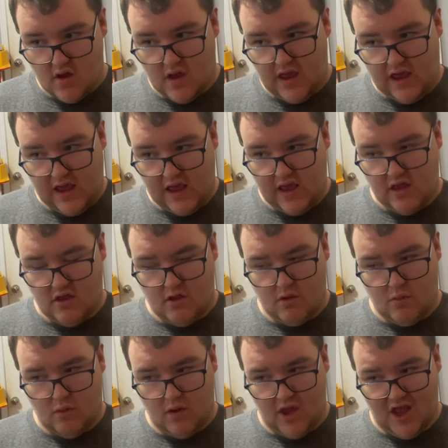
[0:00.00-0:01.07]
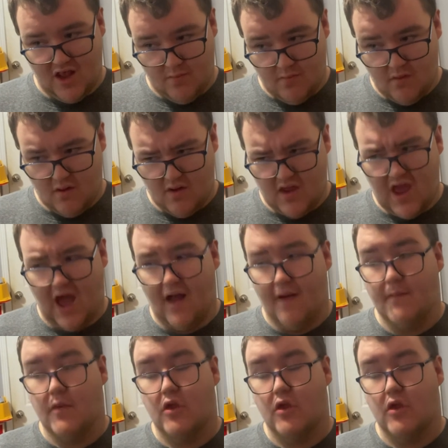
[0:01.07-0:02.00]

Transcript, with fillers: He, his, yeah.